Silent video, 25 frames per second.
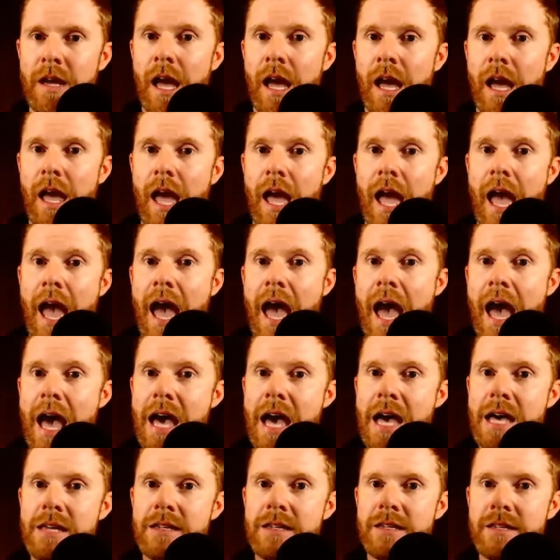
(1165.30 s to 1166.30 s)

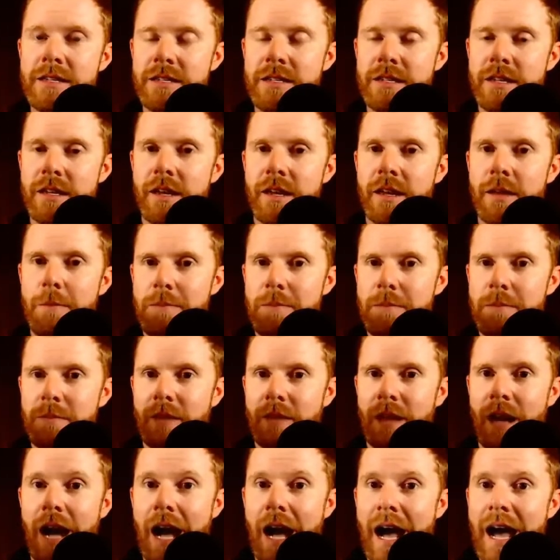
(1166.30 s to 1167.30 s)
as
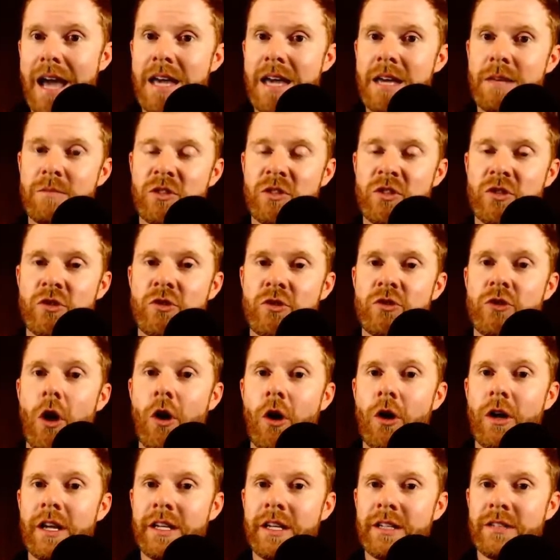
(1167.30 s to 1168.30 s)
I am
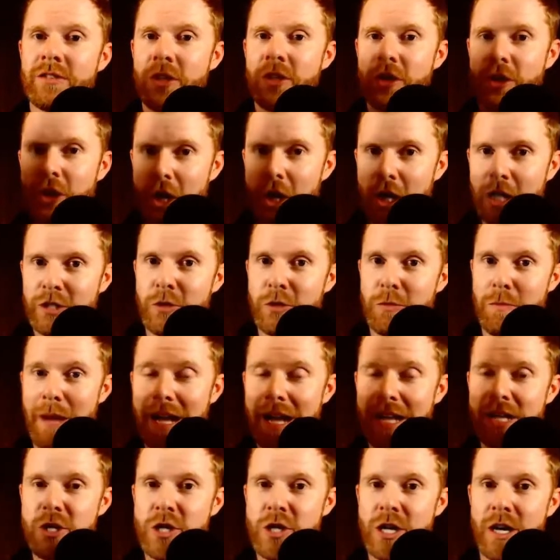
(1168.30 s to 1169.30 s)
starting to launch my
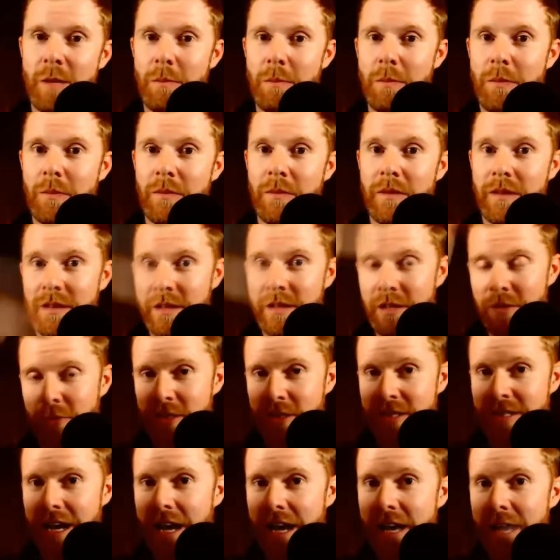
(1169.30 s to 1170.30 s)
jump, if we
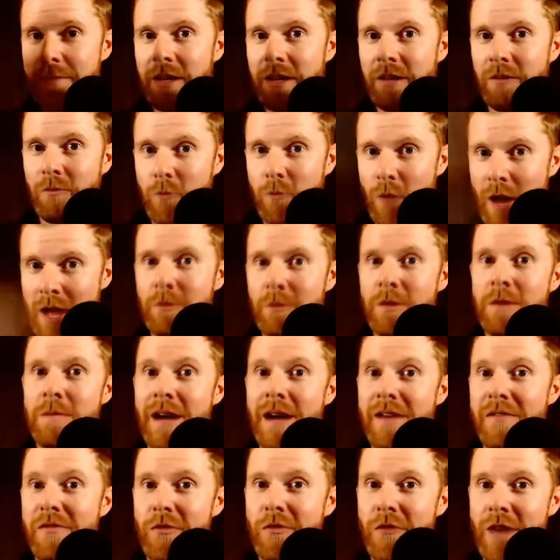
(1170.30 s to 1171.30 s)
time it right when my
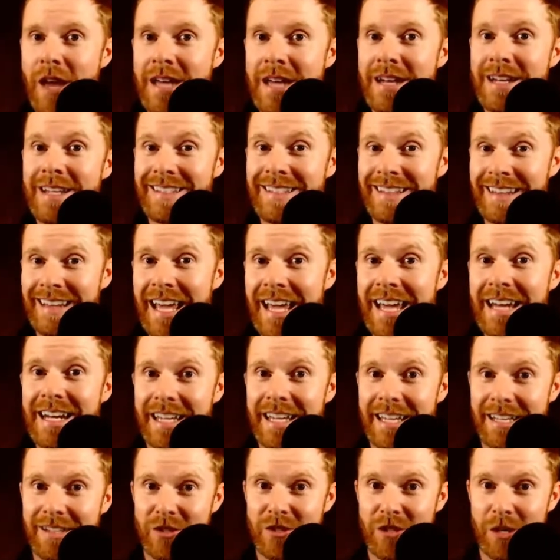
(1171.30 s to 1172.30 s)
friend is landing
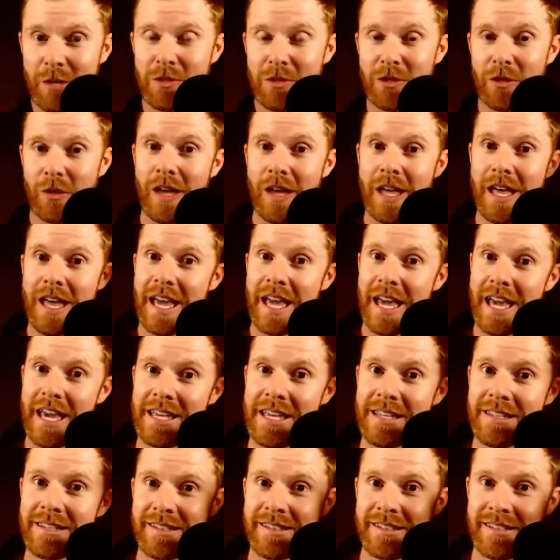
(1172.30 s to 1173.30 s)
his jump, so
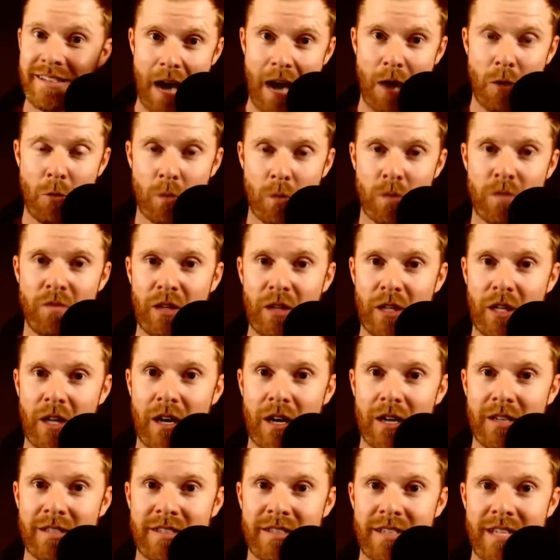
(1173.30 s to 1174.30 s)
his downward
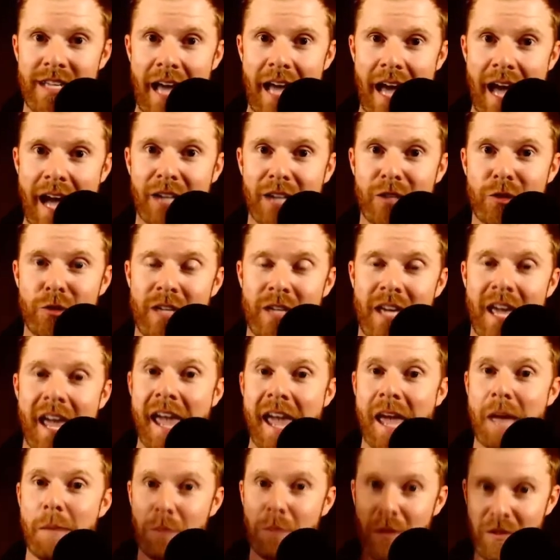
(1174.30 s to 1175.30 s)
velocity actually
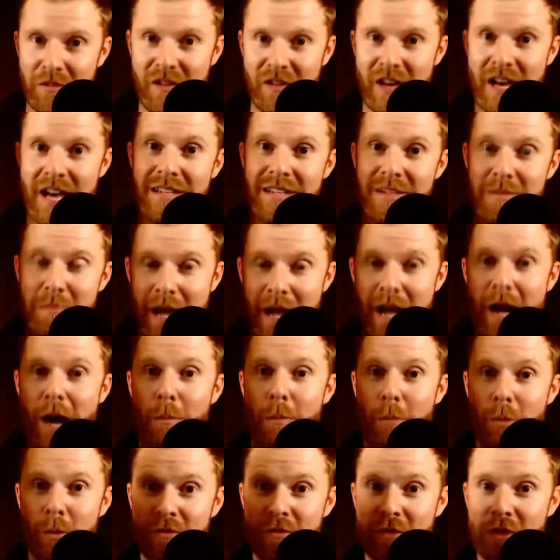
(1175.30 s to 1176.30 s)
amplifies my
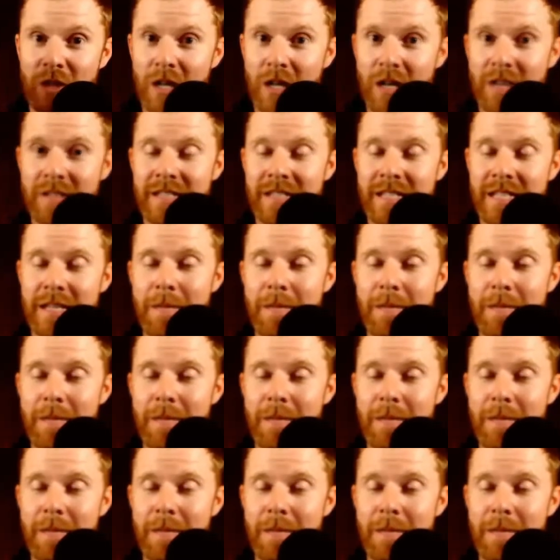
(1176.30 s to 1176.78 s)
upward velocity,